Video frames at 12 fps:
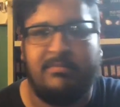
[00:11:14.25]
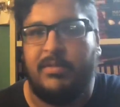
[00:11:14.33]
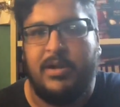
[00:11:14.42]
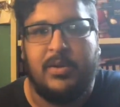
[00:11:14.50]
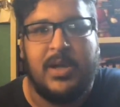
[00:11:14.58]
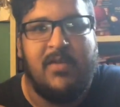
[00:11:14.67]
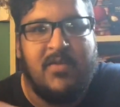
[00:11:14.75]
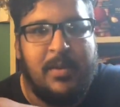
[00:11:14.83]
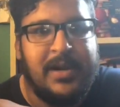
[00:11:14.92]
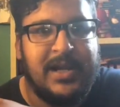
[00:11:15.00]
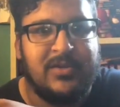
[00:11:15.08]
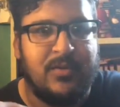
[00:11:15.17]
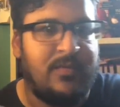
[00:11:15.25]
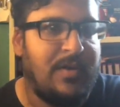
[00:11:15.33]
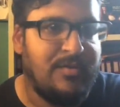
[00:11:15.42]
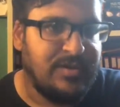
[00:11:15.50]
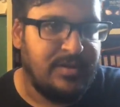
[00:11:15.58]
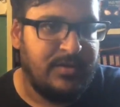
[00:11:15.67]
kill everybody because her
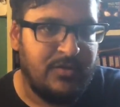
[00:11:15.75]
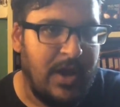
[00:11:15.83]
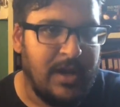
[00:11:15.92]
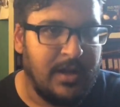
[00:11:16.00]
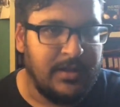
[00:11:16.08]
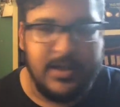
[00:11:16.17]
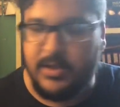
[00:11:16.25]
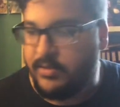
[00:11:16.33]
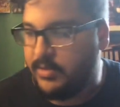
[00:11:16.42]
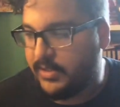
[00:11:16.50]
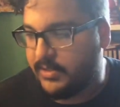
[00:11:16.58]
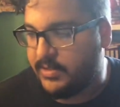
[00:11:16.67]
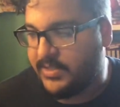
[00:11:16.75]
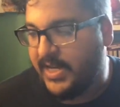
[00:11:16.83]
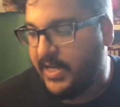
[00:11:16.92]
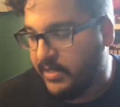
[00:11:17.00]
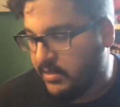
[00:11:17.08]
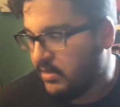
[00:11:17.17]
father's Trigon, like
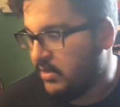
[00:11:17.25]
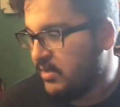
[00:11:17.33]
Satan,